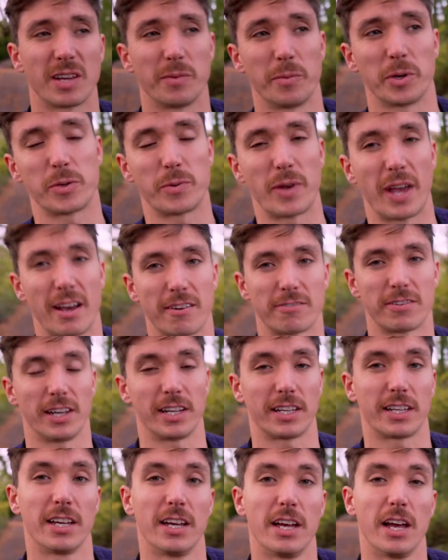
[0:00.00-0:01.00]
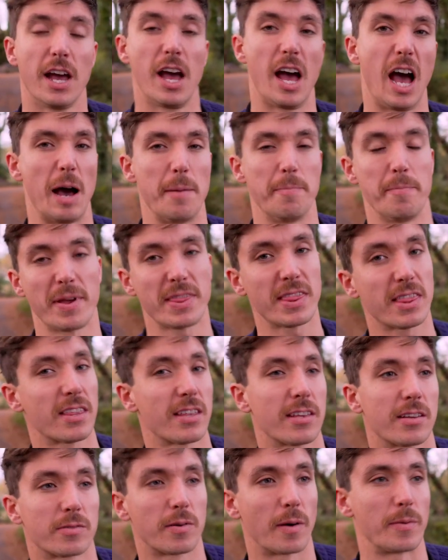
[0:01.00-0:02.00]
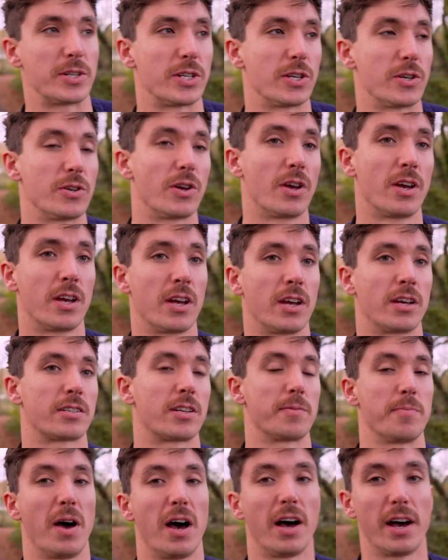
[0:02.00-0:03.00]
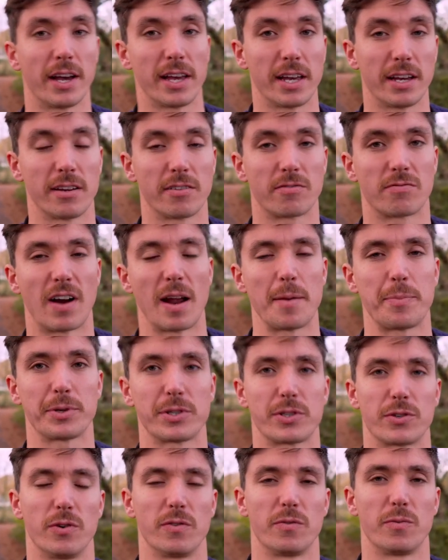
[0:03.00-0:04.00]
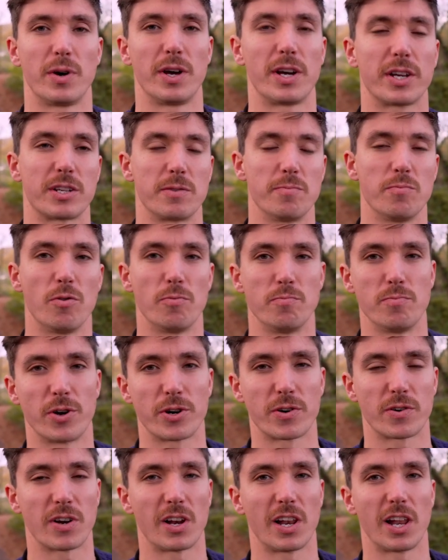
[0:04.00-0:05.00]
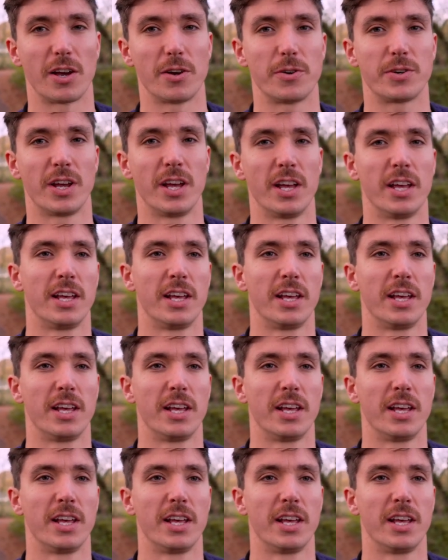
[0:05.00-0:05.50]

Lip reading: in which we have like a month where we do some higher rep sort of work, some more moderate load,